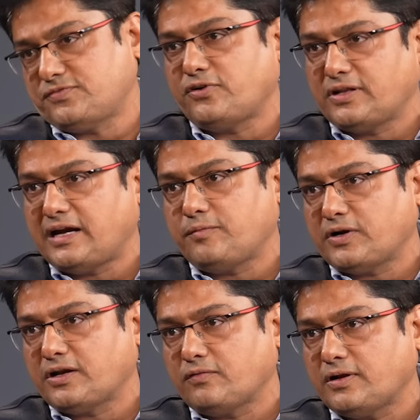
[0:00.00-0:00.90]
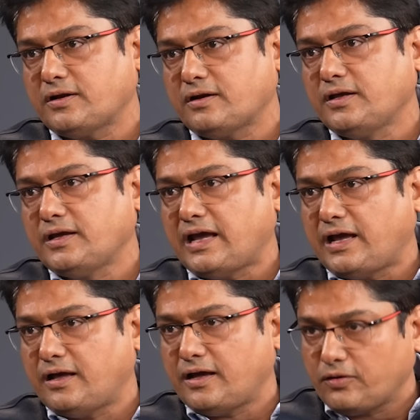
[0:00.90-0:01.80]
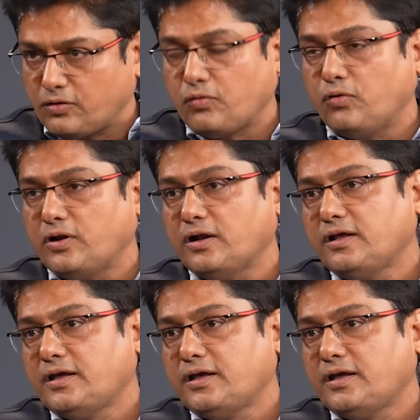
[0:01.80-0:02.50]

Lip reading: for that particular goal.